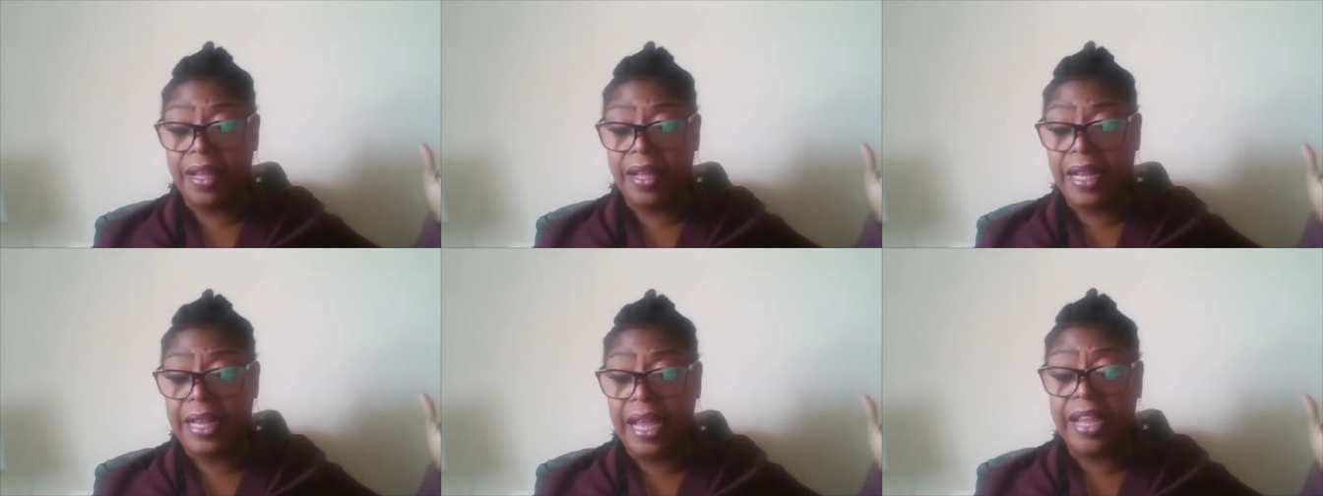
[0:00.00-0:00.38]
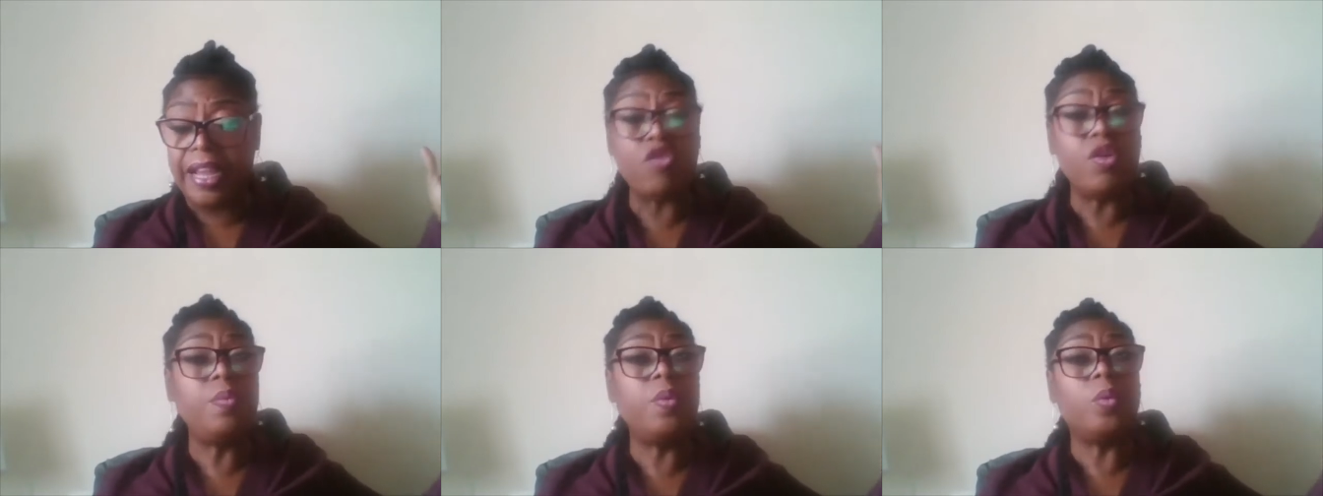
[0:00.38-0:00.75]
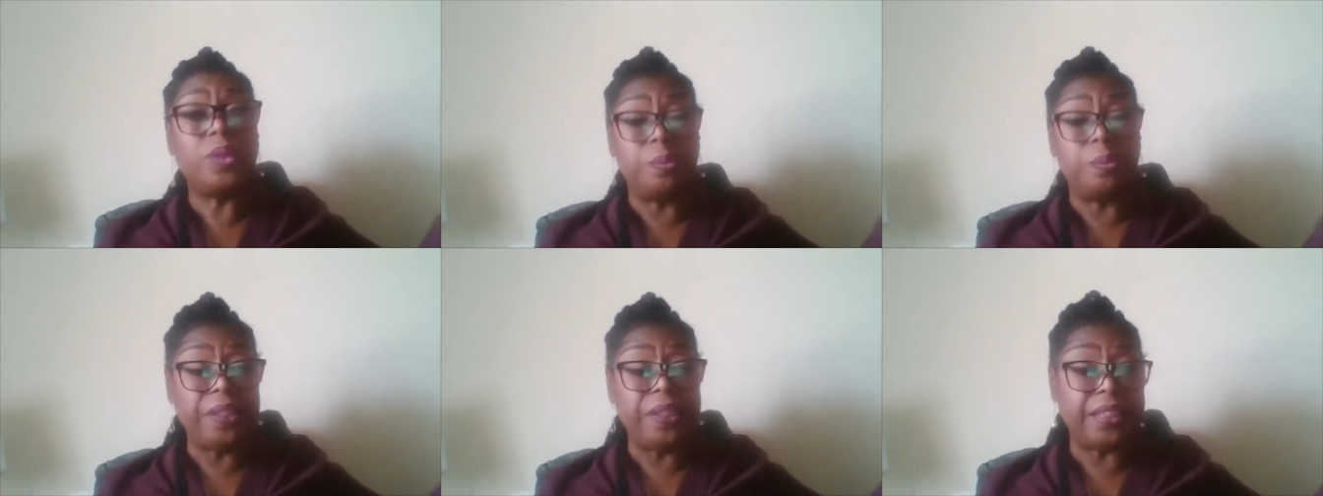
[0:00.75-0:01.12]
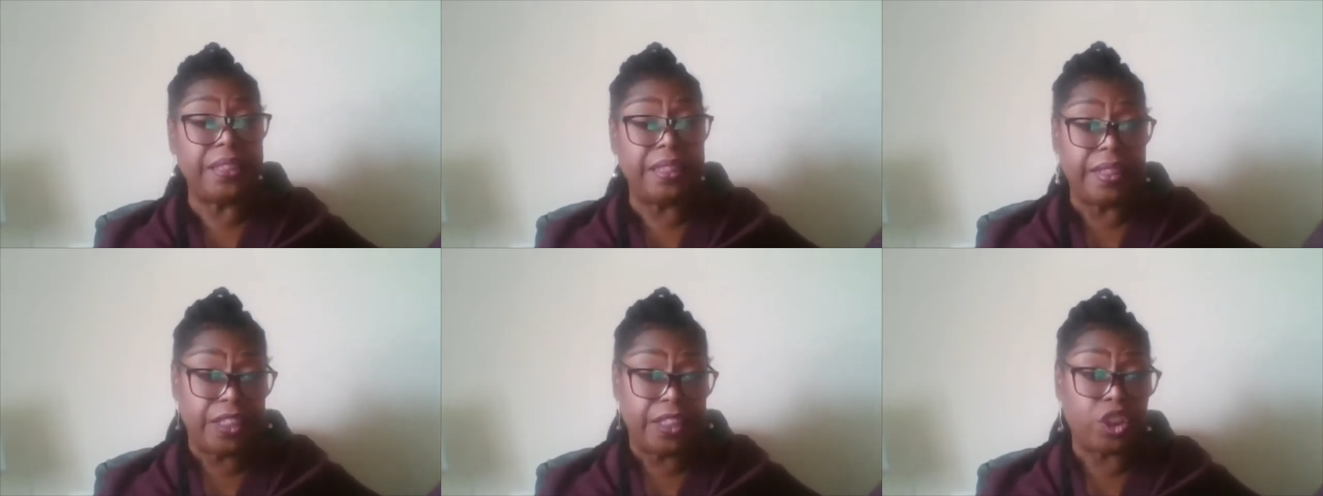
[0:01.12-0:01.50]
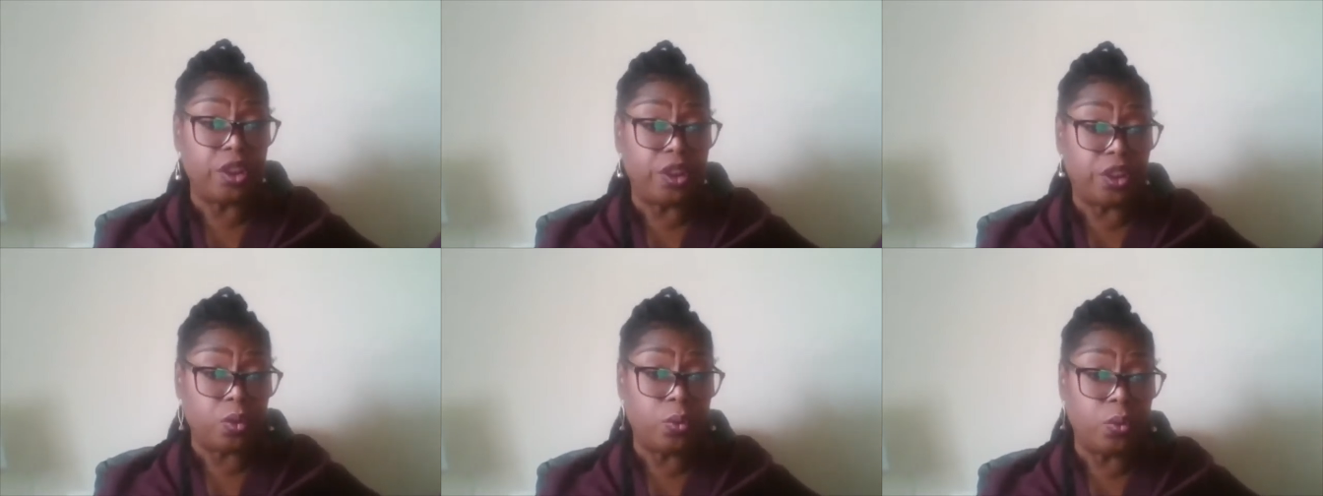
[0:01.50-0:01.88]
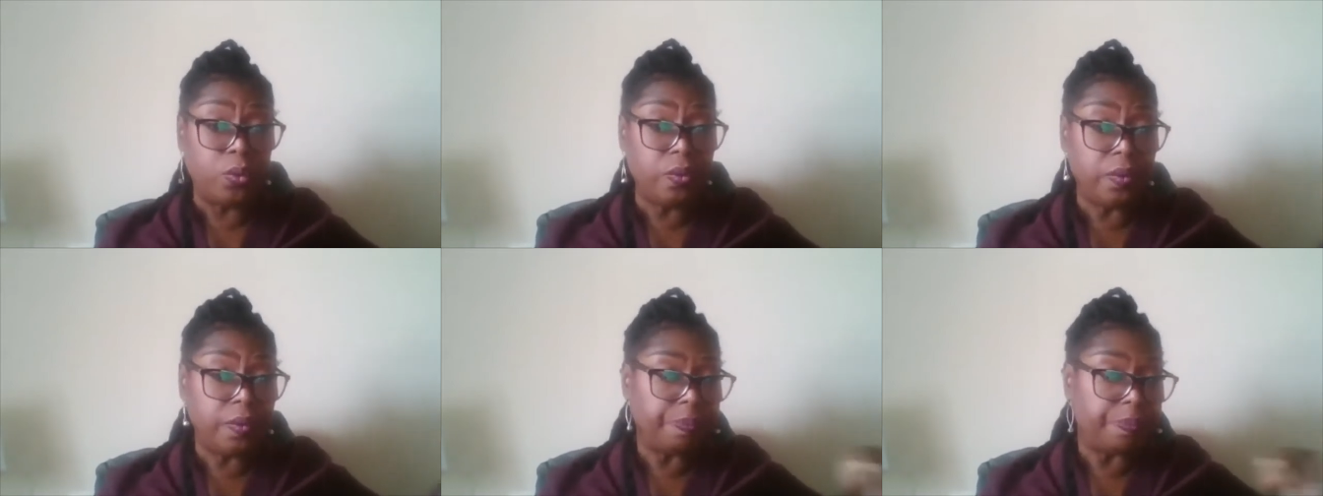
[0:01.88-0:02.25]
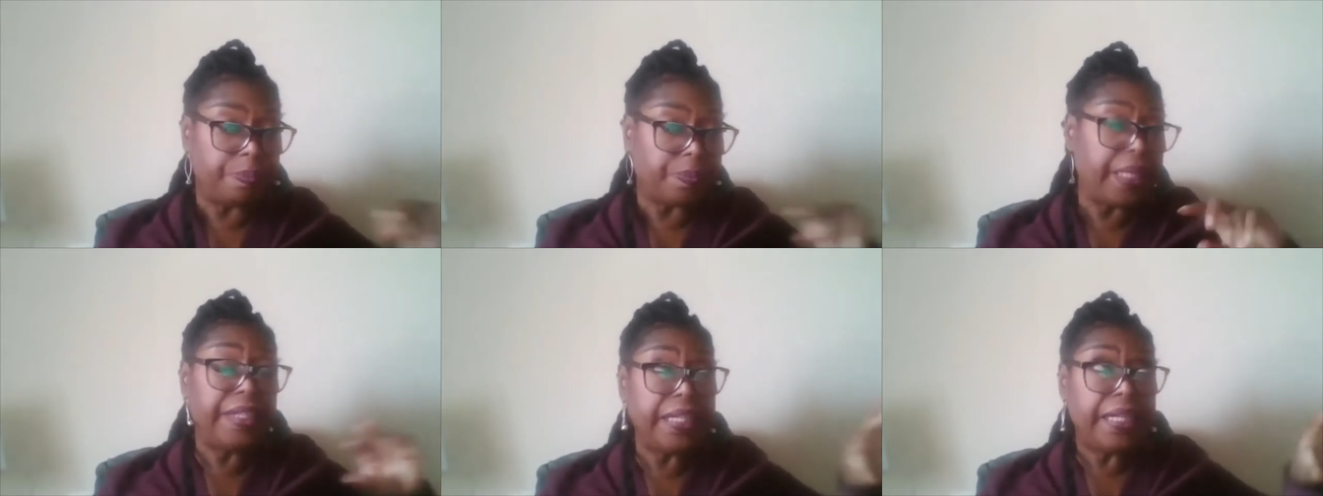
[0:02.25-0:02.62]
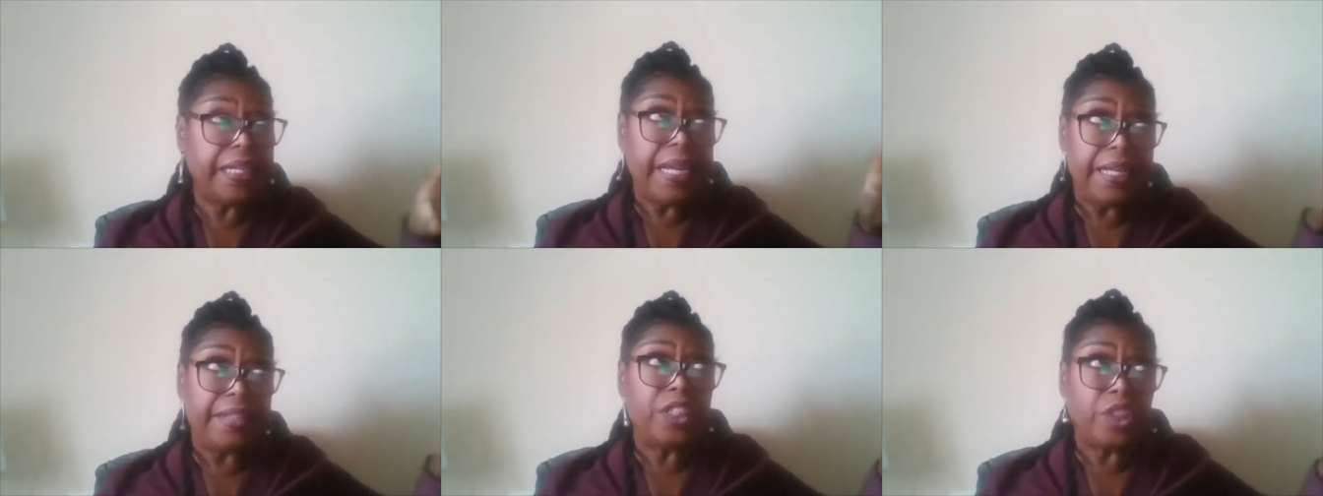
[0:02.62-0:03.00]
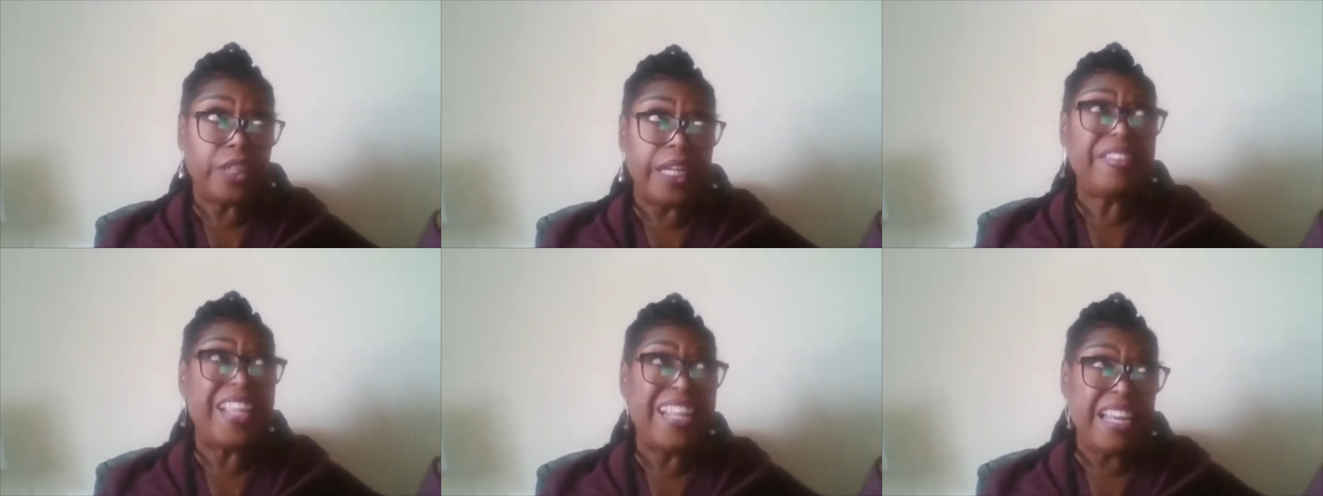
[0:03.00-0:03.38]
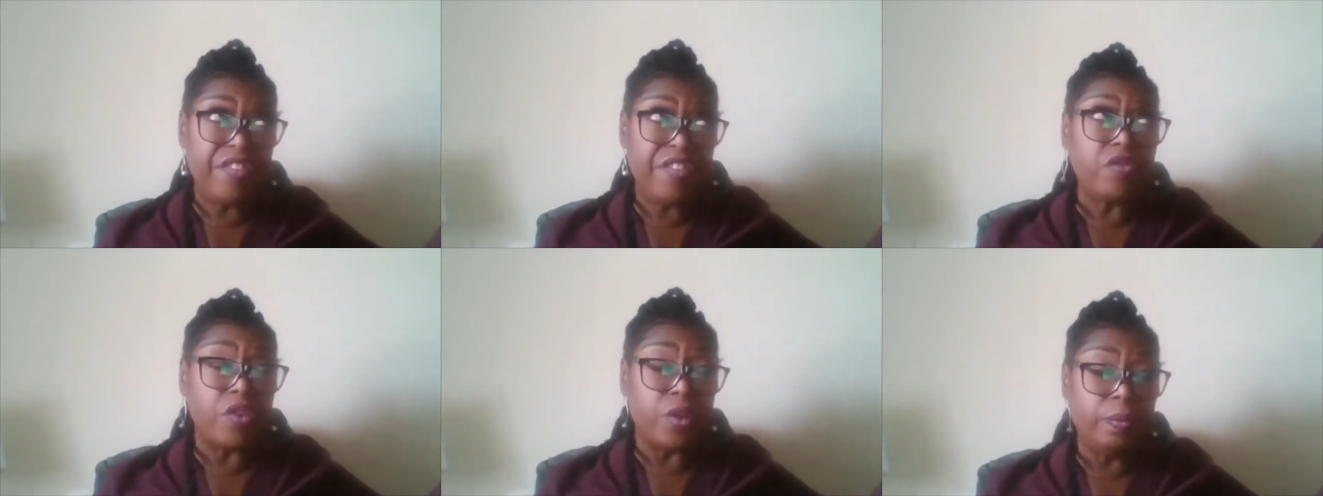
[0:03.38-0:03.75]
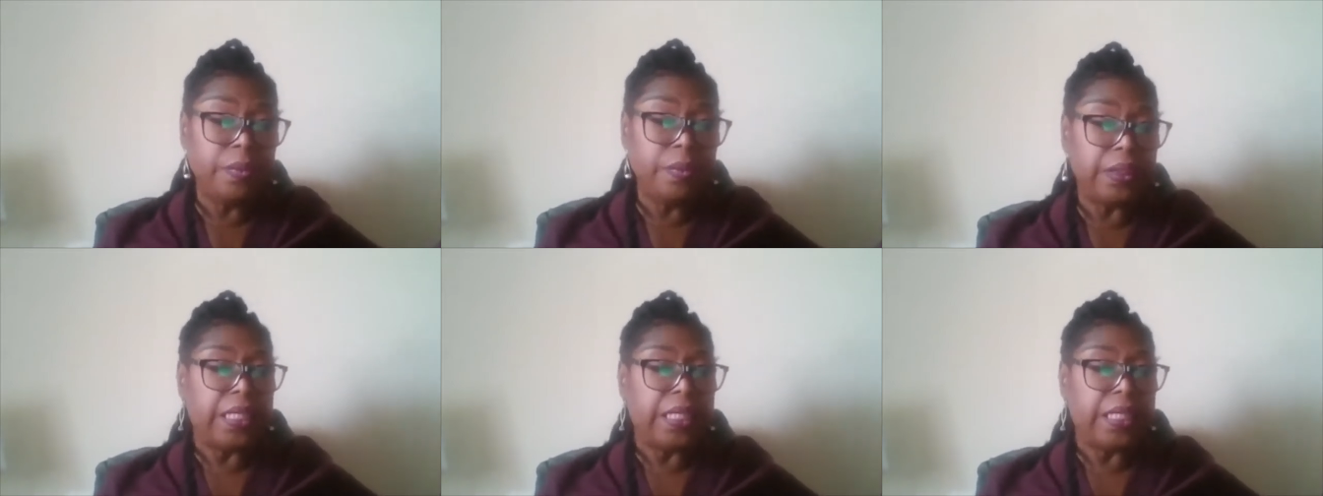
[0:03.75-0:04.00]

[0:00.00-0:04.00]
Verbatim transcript: a, a, group that was meeting in their church hall, in their, in, their, in their living room.